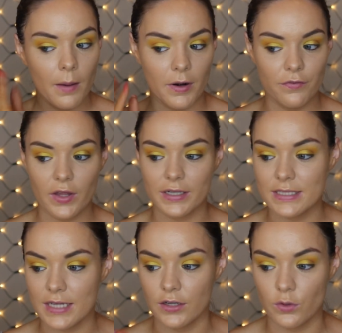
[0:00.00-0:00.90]
But I feel like
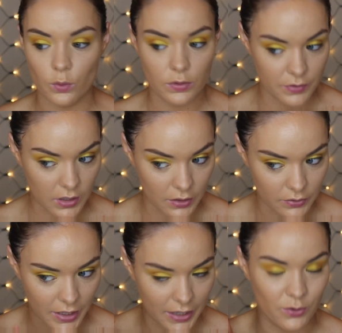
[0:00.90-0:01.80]
it's taken all of the
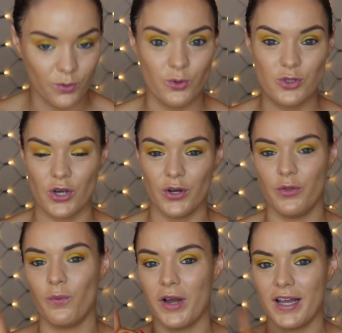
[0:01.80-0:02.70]
color out, and
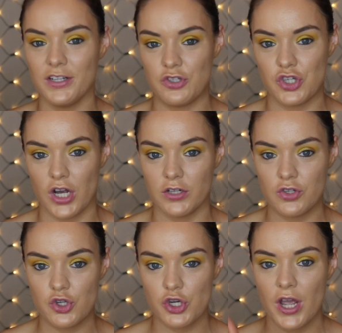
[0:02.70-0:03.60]
also the way I
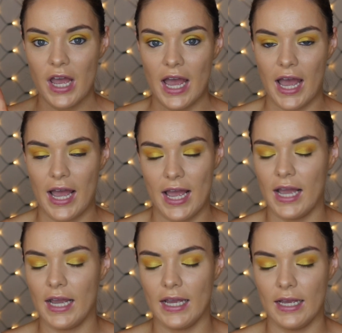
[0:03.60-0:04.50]
judge
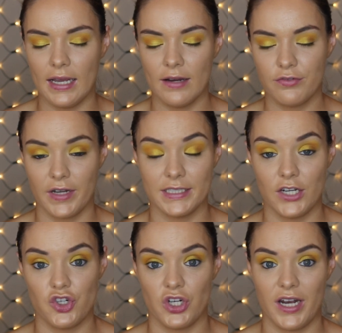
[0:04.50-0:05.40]
a
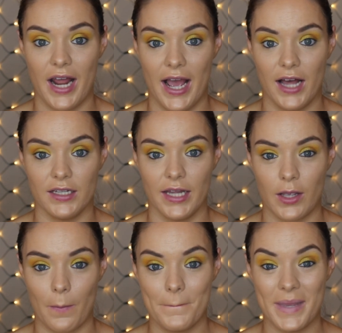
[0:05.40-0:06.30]
foundation and how
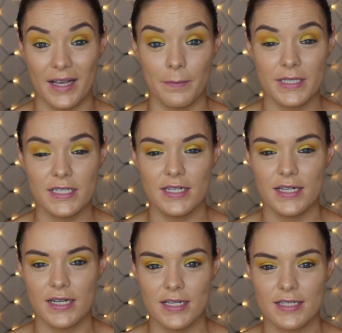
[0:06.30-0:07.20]
like pigmented
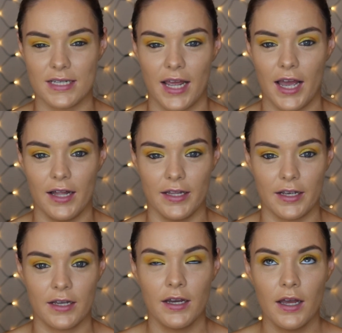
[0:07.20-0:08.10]
it is, and how
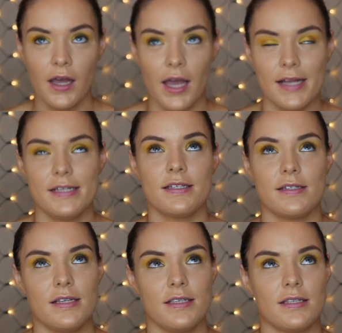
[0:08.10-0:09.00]
like it doesn't
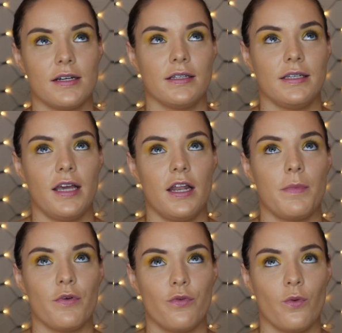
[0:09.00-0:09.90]
necessarily need to
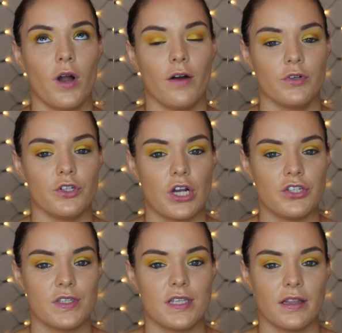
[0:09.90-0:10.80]
be full coverage. I
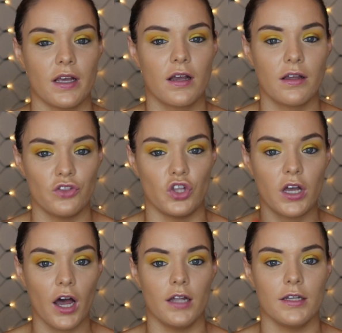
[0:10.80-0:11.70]
just think that the
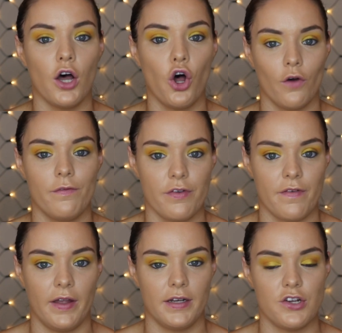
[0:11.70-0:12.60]
color of the
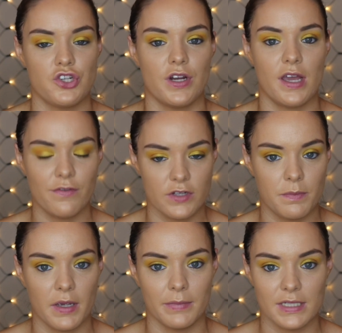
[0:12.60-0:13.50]
foundation, if it's
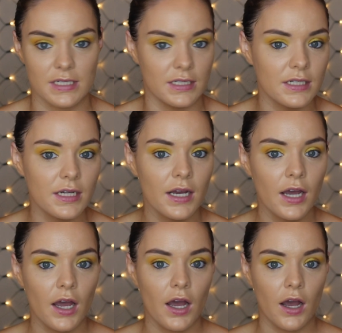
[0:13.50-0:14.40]

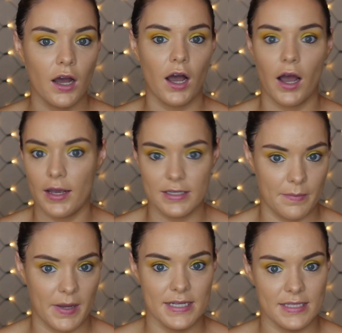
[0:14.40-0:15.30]
pigmented, is
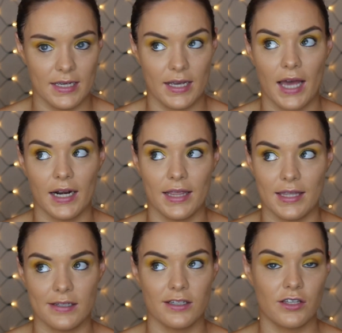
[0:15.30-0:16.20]
amazing, and I
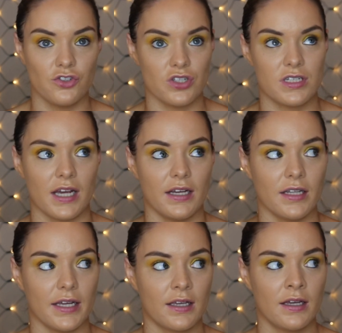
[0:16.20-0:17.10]
think it can just take
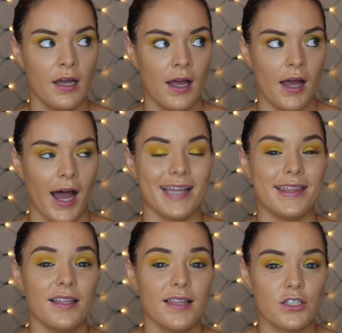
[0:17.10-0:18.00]
like, I
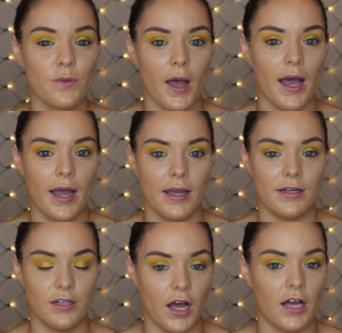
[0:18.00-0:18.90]
think that's why
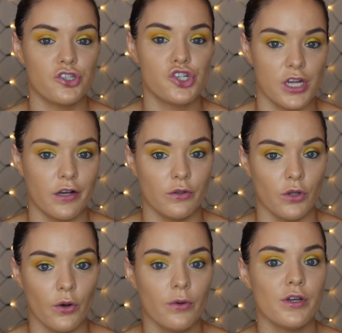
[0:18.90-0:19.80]
NARS Sheer
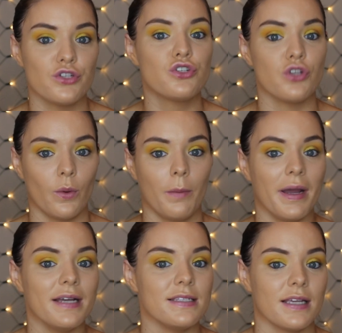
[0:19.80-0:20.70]
Glow is so
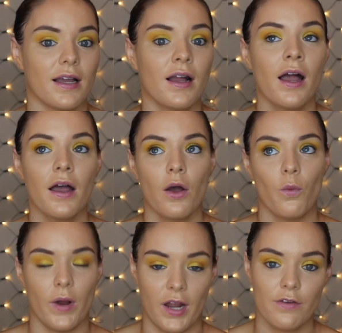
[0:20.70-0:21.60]
amazing.
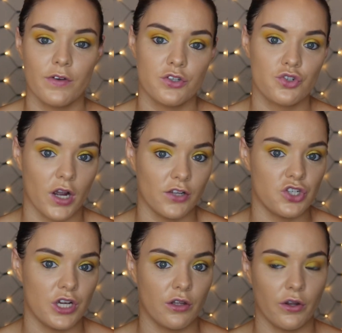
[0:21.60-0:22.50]
When I first tried
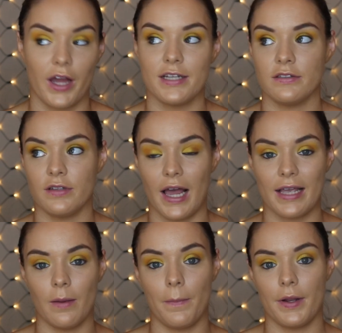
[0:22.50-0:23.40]
Sheer Glow, I didn't
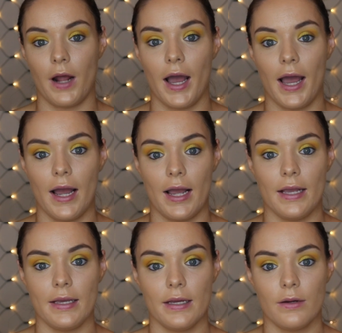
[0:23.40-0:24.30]
like it, but
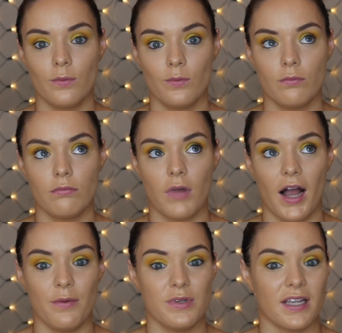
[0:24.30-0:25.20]
I
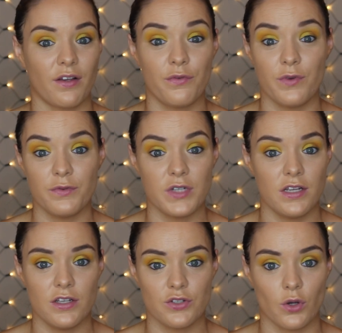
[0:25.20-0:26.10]
was like
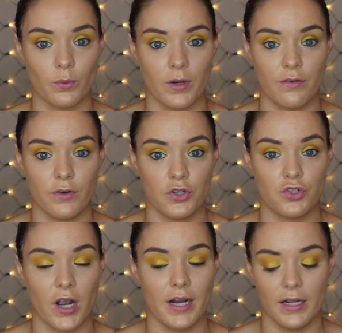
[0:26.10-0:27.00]
15 years old when I first
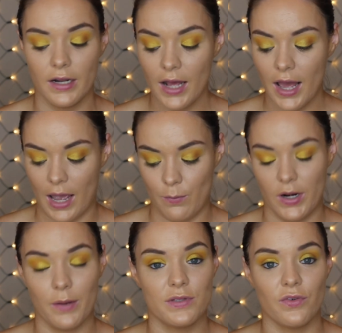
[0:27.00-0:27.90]
tried it, and when
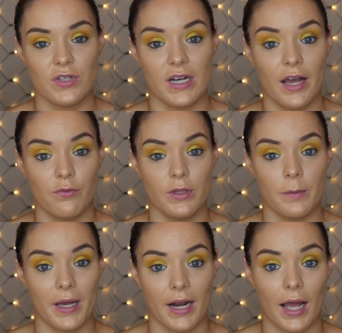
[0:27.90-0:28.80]
I was 15 I had really
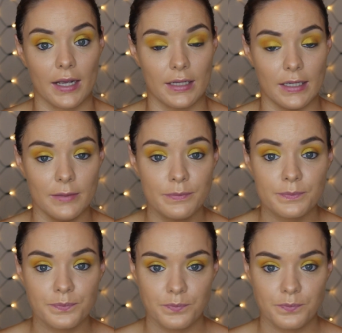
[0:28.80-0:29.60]
bad acne.